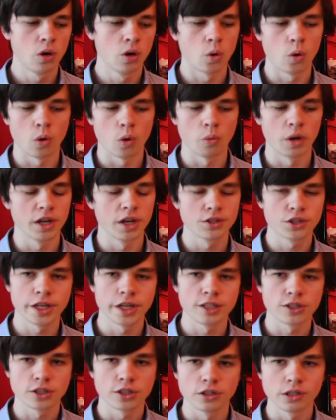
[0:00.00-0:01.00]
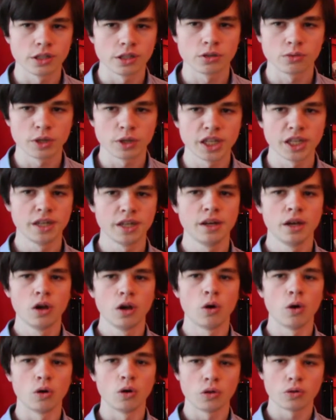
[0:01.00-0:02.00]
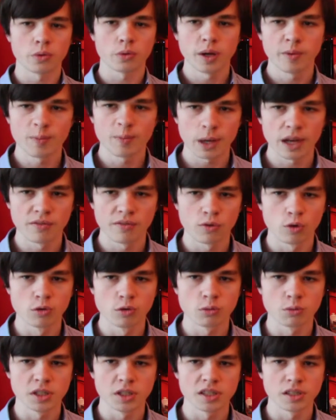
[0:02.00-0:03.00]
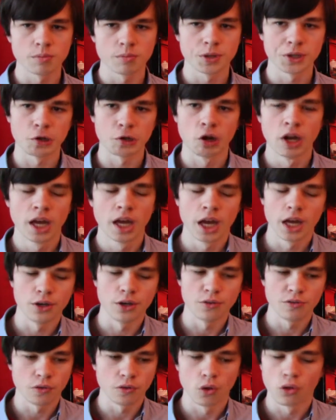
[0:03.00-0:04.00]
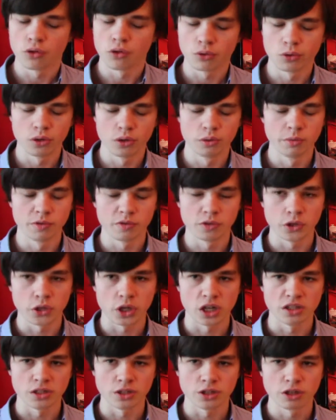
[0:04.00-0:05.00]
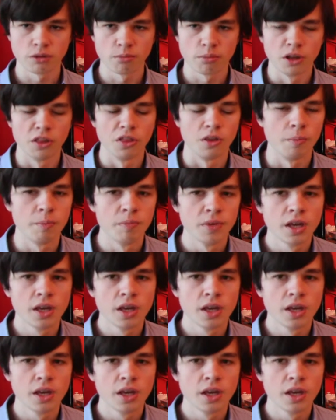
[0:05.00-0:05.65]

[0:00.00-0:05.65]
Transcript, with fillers: Or when it changed to green, all the green platforms would disappear and you fall through them if you tried to jump on them.